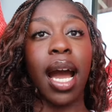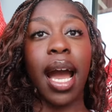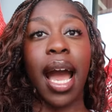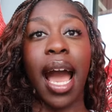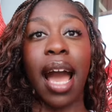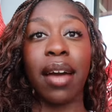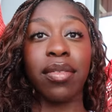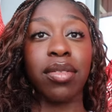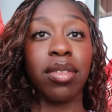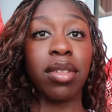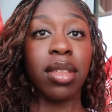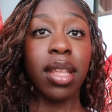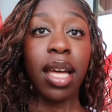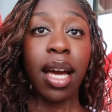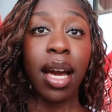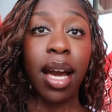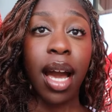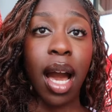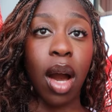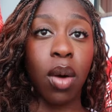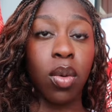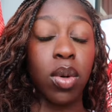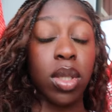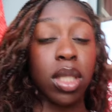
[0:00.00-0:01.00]
after
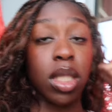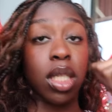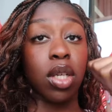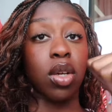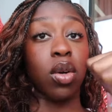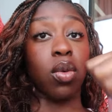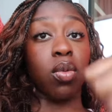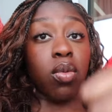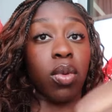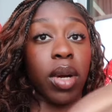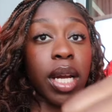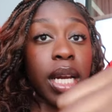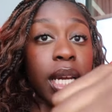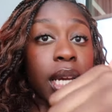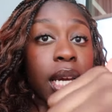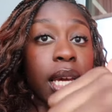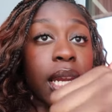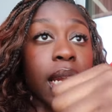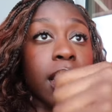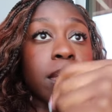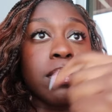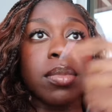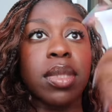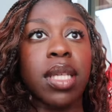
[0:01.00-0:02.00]
that i was great
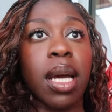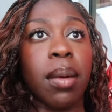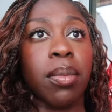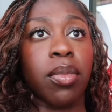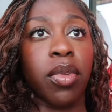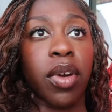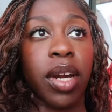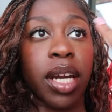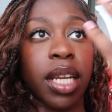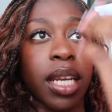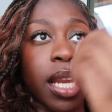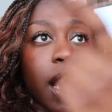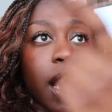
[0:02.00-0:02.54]
and I'm, I'm great